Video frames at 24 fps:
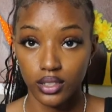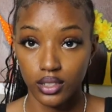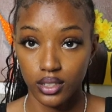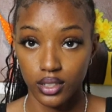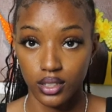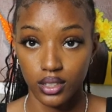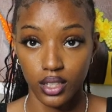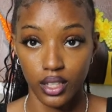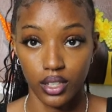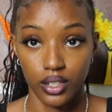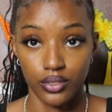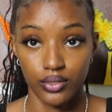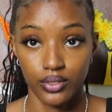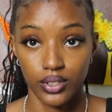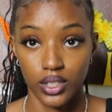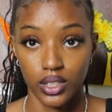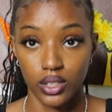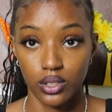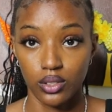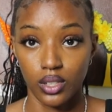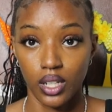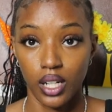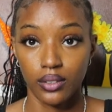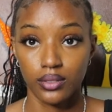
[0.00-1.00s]

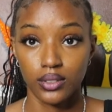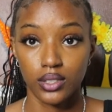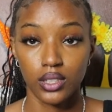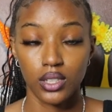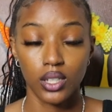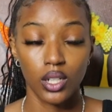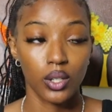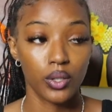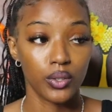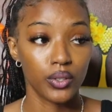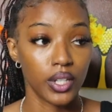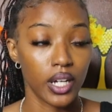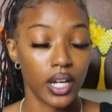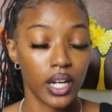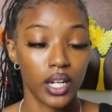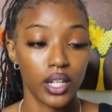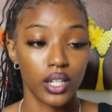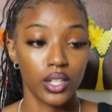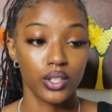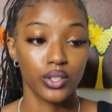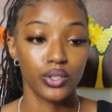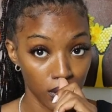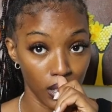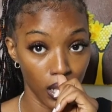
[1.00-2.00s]
deserving. You have to know
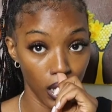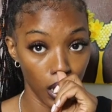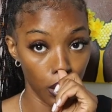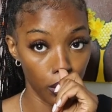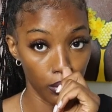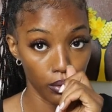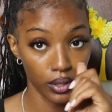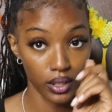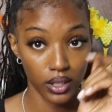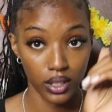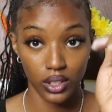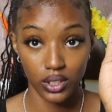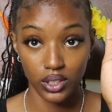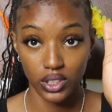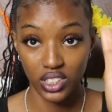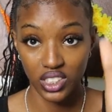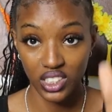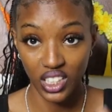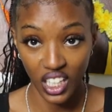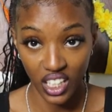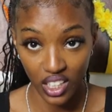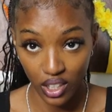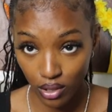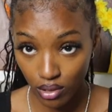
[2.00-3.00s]
that lowering your
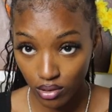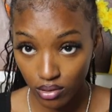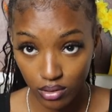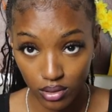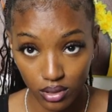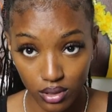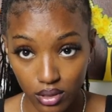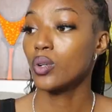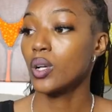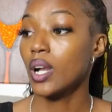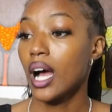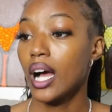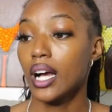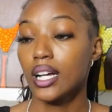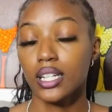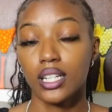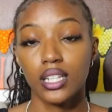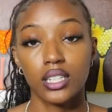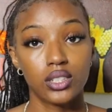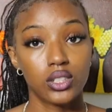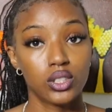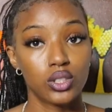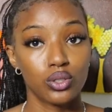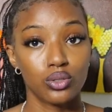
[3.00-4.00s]
standards will not
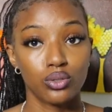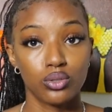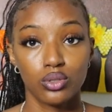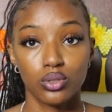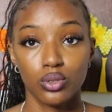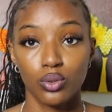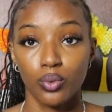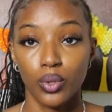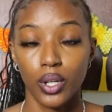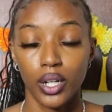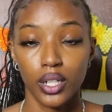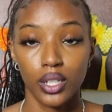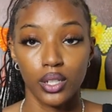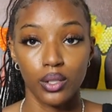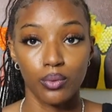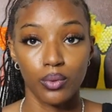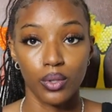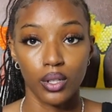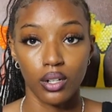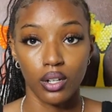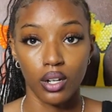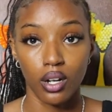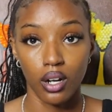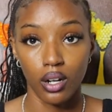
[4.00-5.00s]
get you to where you
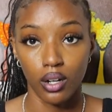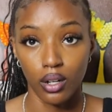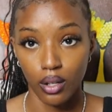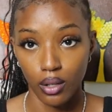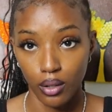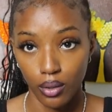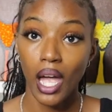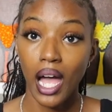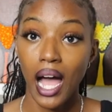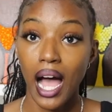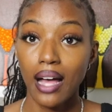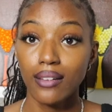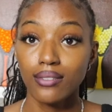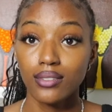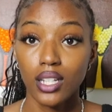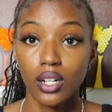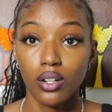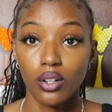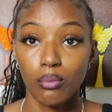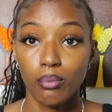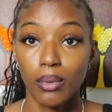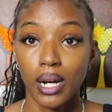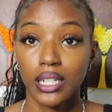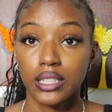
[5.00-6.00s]
want to go. I've
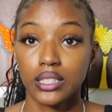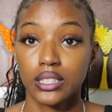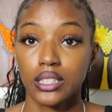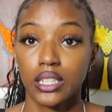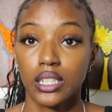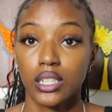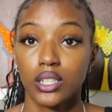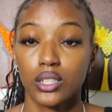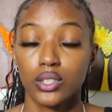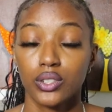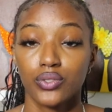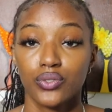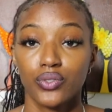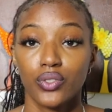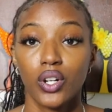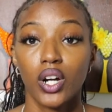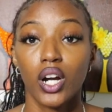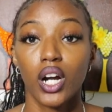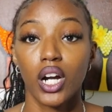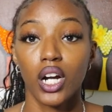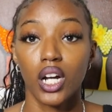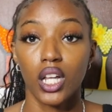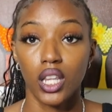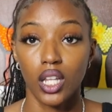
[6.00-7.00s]
lowered my standards for
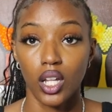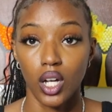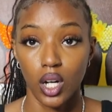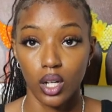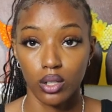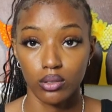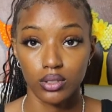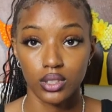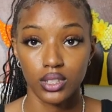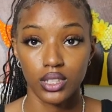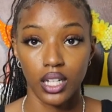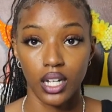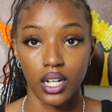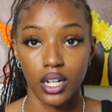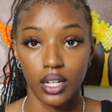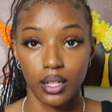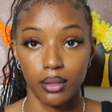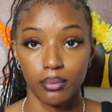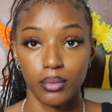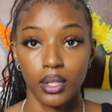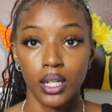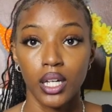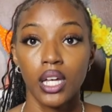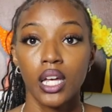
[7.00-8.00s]
a long
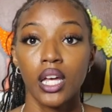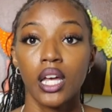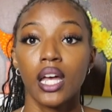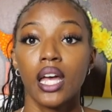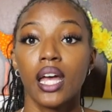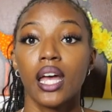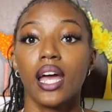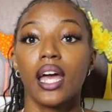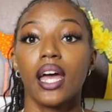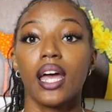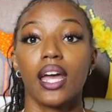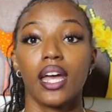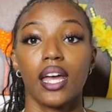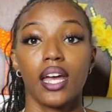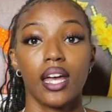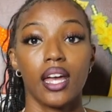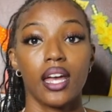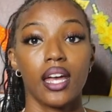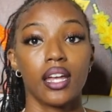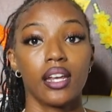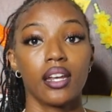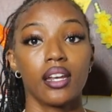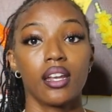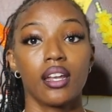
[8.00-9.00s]
time,
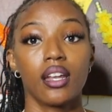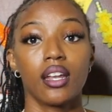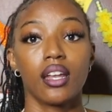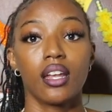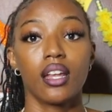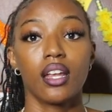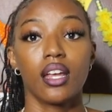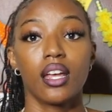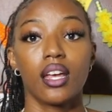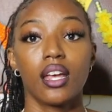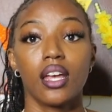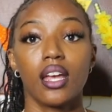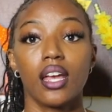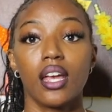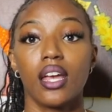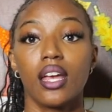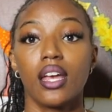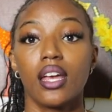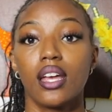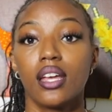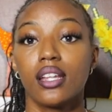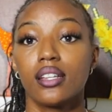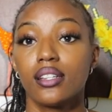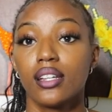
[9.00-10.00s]
and
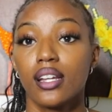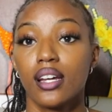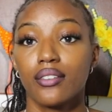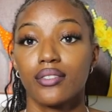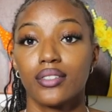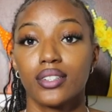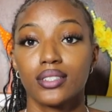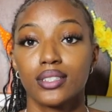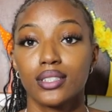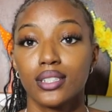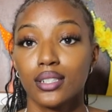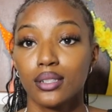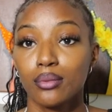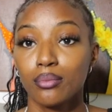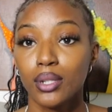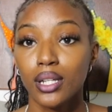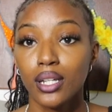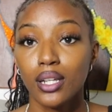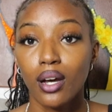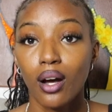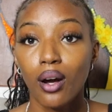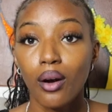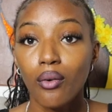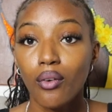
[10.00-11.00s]
it never took
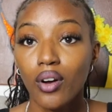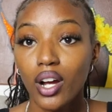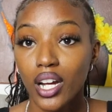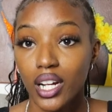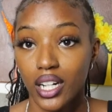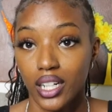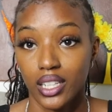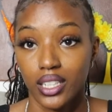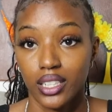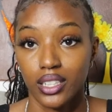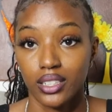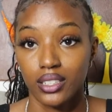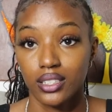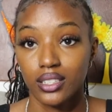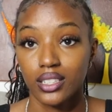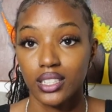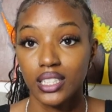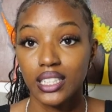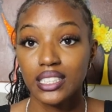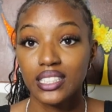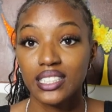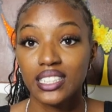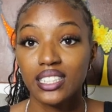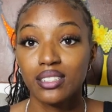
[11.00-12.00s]
me nowhere.
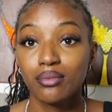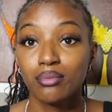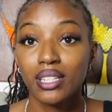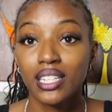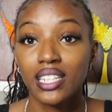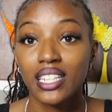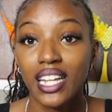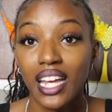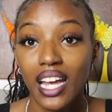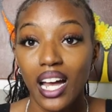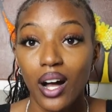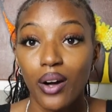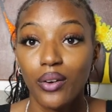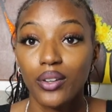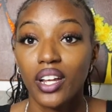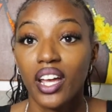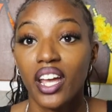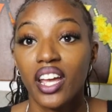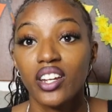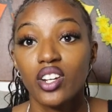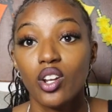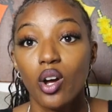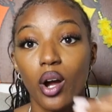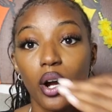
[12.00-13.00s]
It took me down
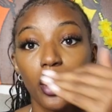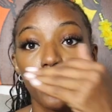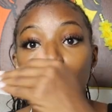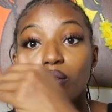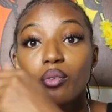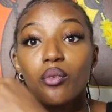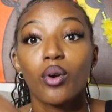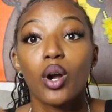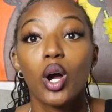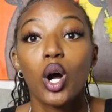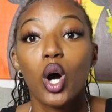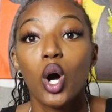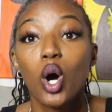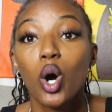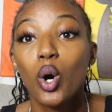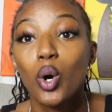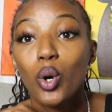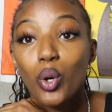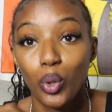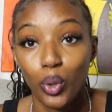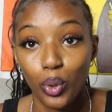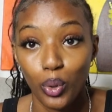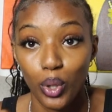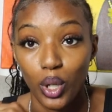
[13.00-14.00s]
a dark
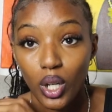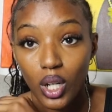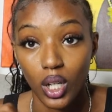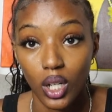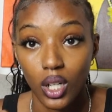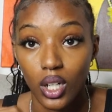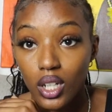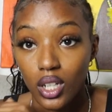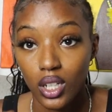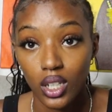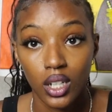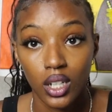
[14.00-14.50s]
road.